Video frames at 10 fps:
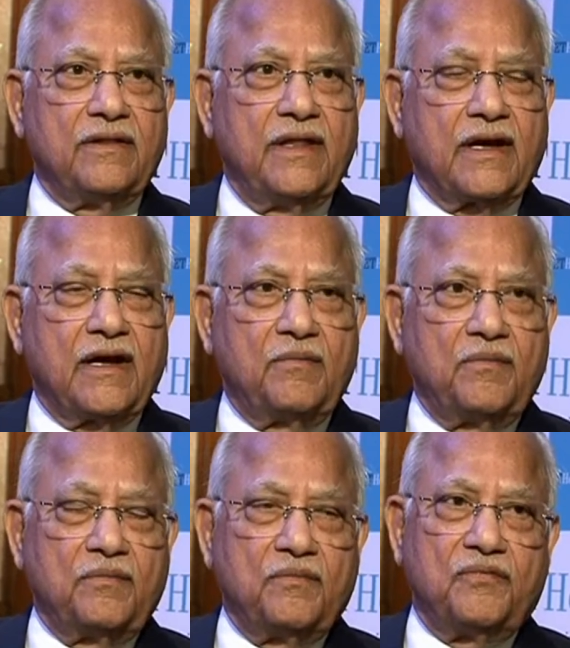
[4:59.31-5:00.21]
They
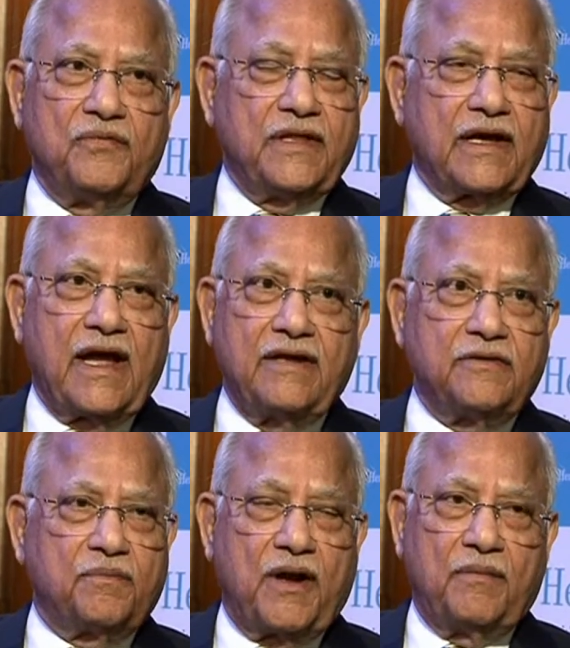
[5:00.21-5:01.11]
come with a
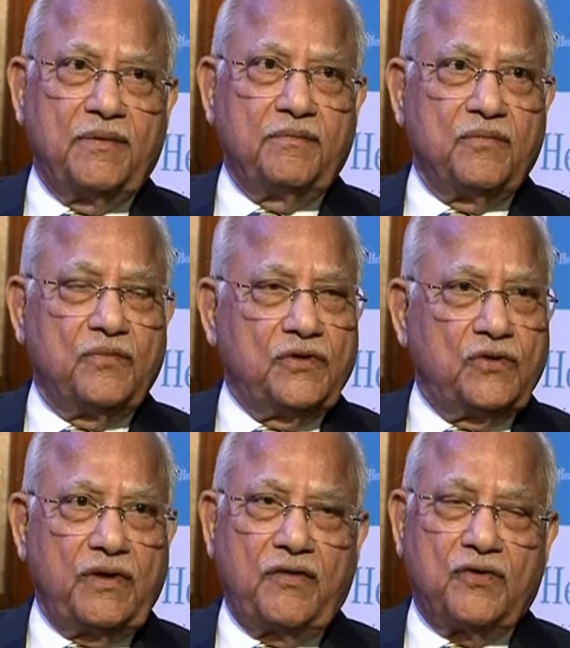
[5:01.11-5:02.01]
cancer problem. We
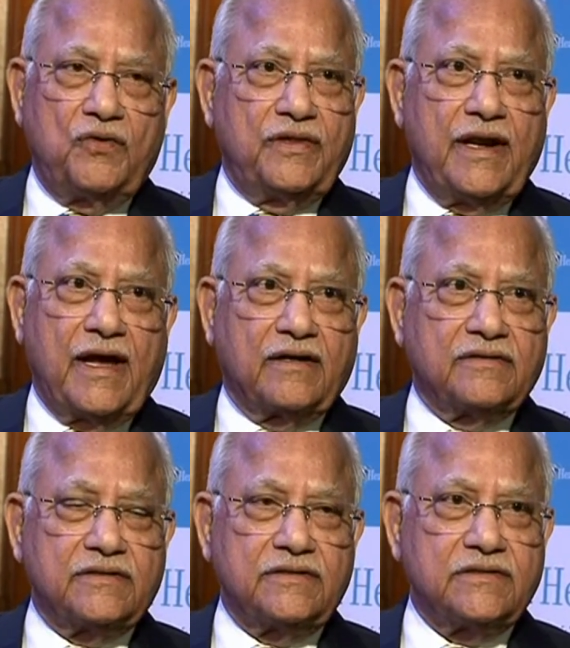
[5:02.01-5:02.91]
do have to do the
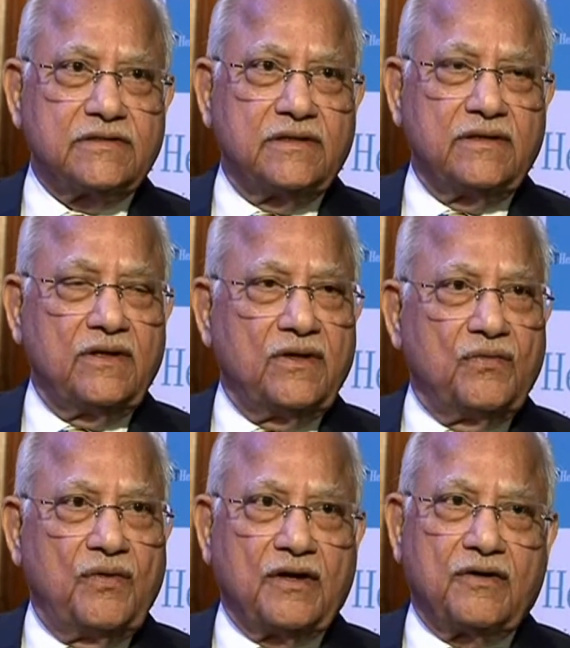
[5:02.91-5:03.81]
diagnosis.
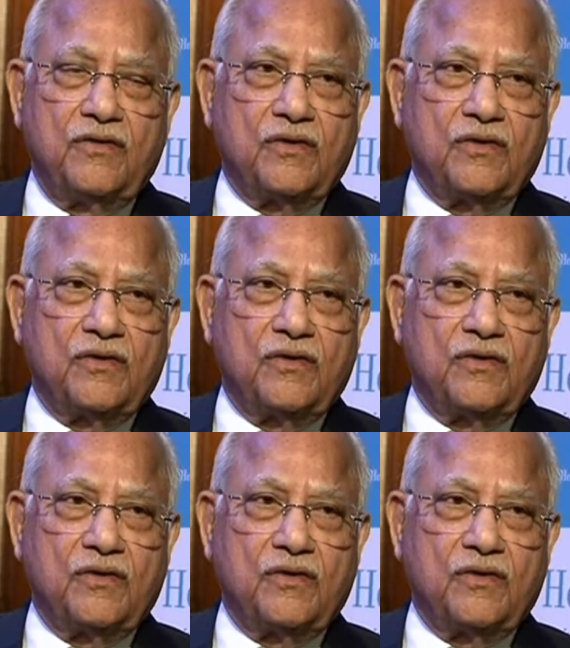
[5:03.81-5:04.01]
We have to